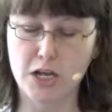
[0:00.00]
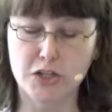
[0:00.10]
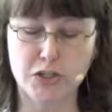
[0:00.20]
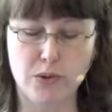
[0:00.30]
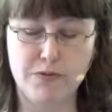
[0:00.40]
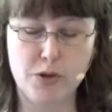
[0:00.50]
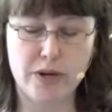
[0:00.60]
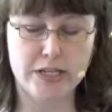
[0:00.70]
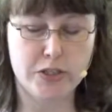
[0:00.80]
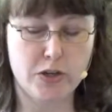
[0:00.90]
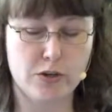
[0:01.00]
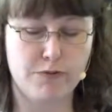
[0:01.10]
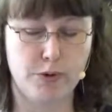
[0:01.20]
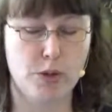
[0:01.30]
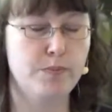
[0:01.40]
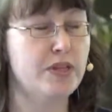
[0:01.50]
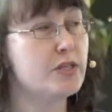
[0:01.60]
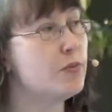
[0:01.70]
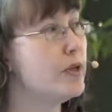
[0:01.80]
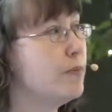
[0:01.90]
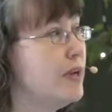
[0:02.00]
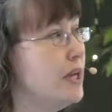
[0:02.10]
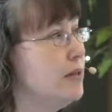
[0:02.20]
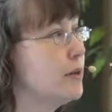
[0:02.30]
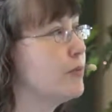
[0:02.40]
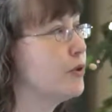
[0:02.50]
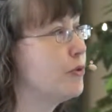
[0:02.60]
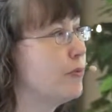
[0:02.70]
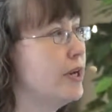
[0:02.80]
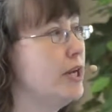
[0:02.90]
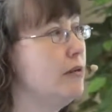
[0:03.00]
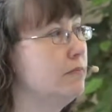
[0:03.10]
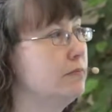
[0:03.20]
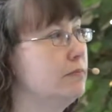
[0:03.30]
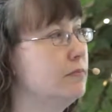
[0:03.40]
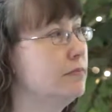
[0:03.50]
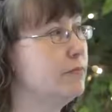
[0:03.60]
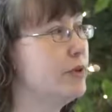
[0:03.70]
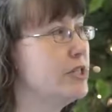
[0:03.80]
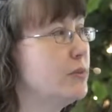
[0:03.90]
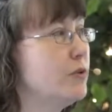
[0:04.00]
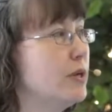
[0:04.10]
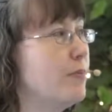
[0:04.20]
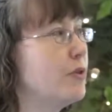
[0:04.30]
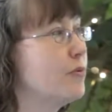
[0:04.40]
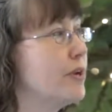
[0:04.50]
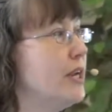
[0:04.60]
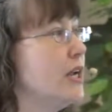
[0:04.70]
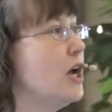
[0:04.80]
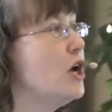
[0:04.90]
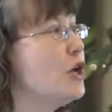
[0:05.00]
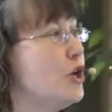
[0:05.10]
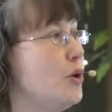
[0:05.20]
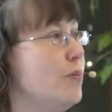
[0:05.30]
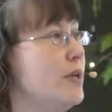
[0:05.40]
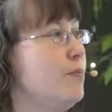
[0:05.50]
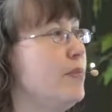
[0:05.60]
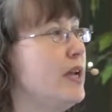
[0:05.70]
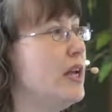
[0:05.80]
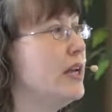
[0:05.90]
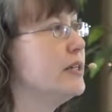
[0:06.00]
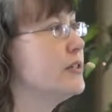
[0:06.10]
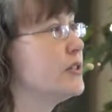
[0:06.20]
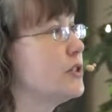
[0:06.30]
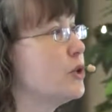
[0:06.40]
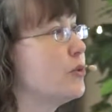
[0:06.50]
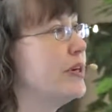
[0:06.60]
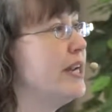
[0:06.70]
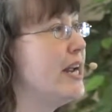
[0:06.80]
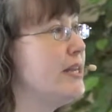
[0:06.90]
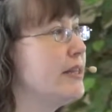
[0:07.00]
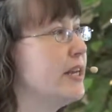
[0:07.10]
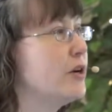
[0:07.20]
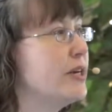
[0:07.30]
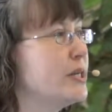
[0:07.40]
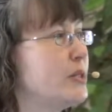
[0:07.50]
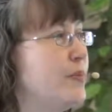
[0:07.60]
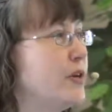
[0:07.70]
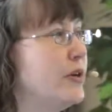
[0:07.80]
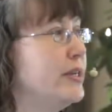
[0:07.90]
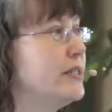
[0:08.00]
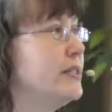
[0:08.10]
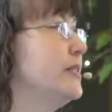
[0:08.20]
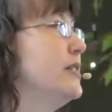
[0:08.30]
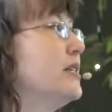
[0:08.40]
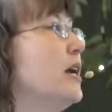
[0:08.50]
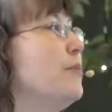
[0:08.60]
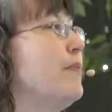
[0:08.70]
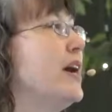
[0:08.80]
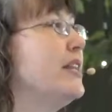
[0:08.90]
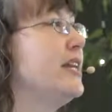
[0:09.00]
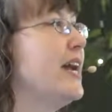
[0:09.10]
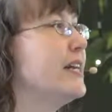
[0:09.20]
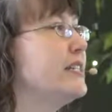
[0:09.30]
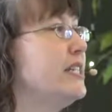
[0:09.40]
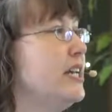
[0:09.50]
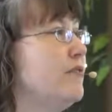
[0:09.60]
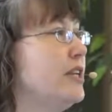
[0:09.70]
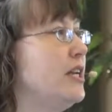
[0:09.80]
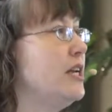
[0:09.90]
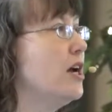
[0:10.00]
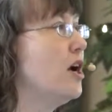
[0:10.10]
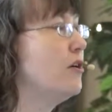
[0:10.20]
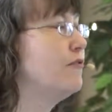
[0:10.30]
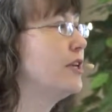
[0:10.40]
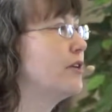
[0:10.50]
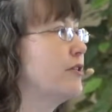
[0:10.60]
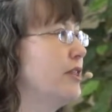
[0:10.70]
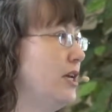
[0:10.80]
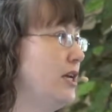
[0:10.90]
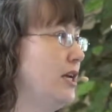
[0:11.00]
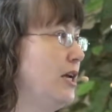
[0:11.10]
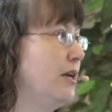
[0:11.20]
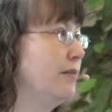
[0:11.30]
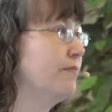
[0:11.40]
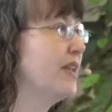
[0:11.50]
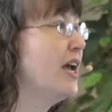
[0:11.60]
So if you guys could affirm this with me, number 3, principle number 3, human beings create their experiences by the activity of their thinking.